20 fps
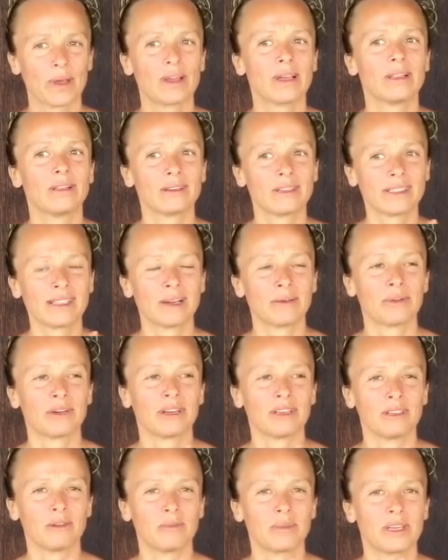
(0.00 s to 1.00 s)
it looks like we're
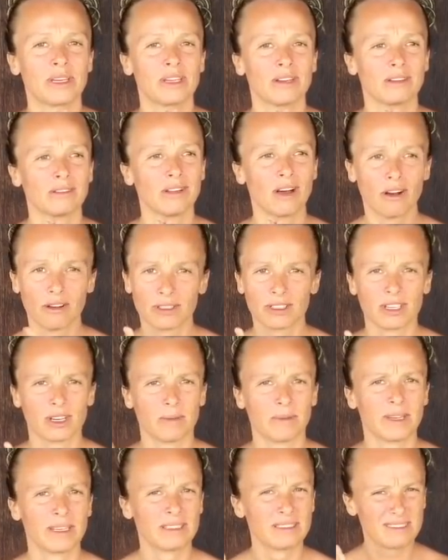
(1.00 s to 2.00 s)
gonna be here long
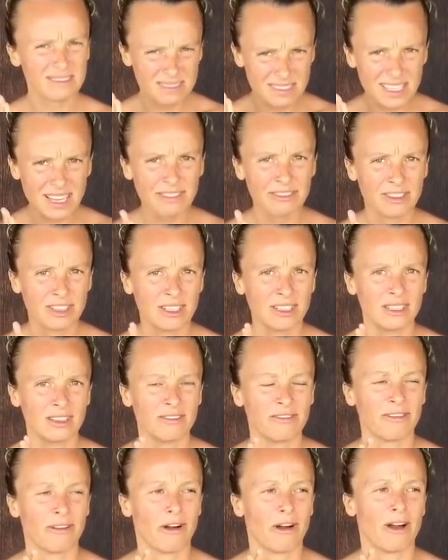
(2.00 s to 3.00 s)
term,
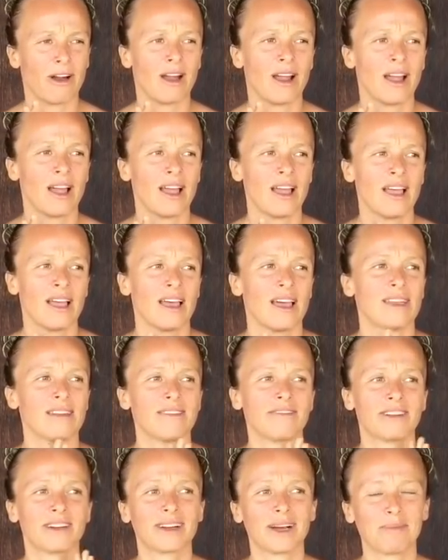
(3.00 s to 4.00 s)
definitely for
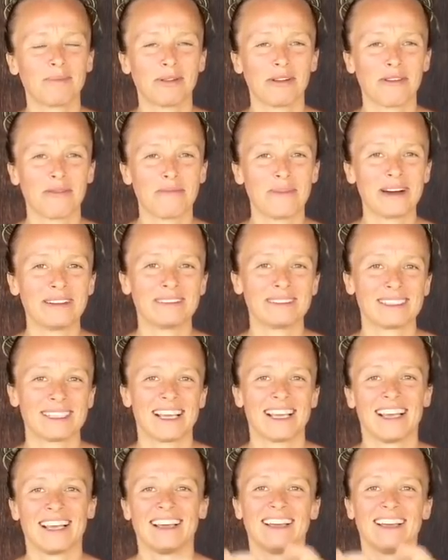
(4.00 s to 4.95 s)
another couple of months.